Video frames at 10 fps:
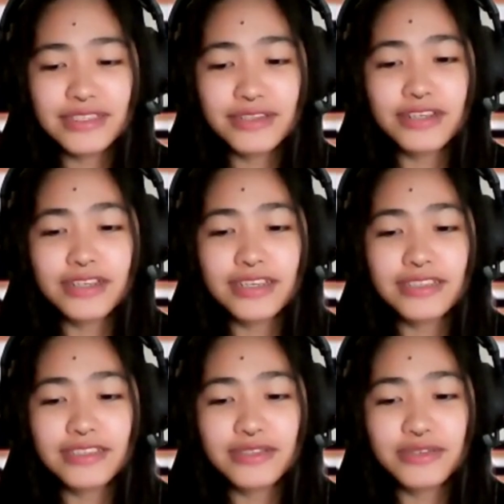As long
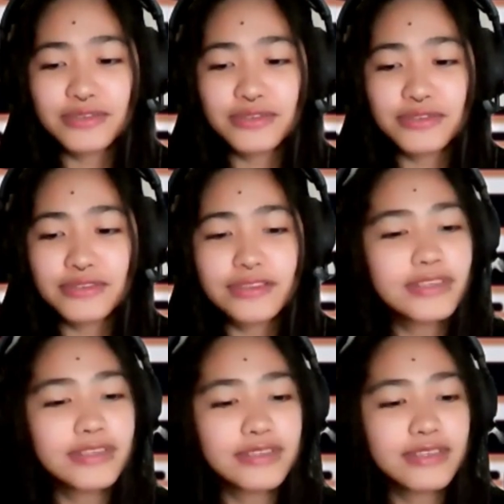as you're
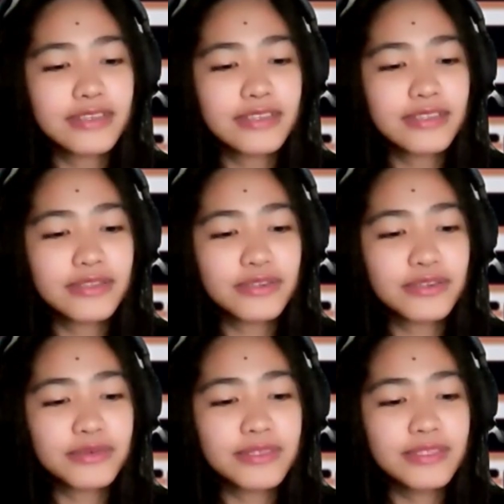
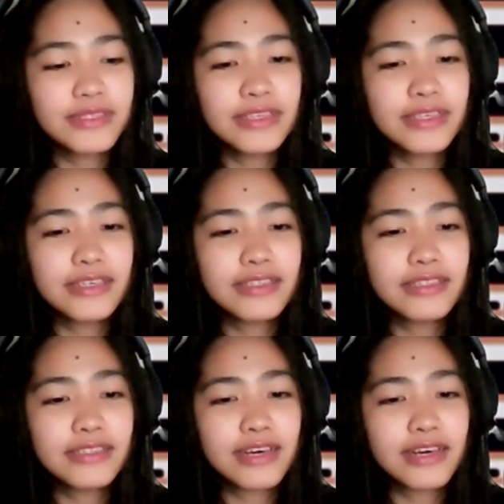determined and
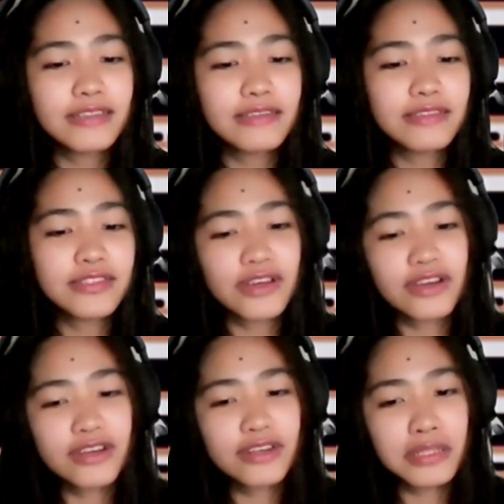not
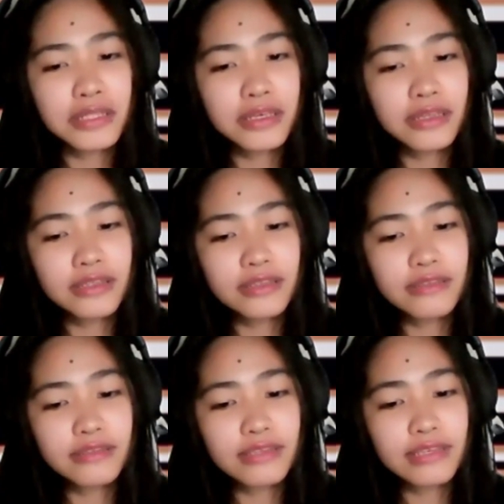start and then
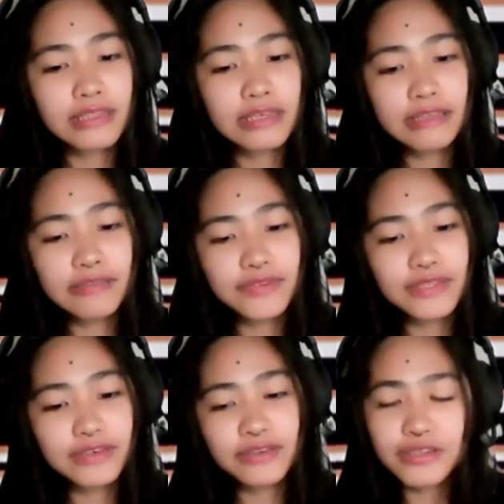at the end of
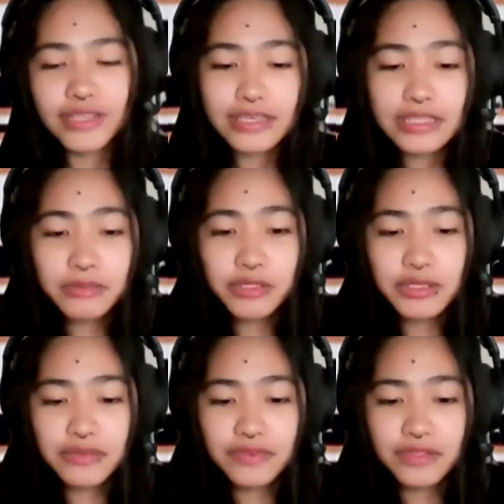it or like in the
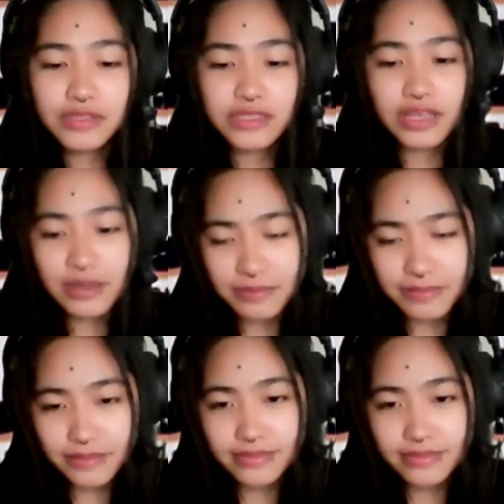middle of it, stop.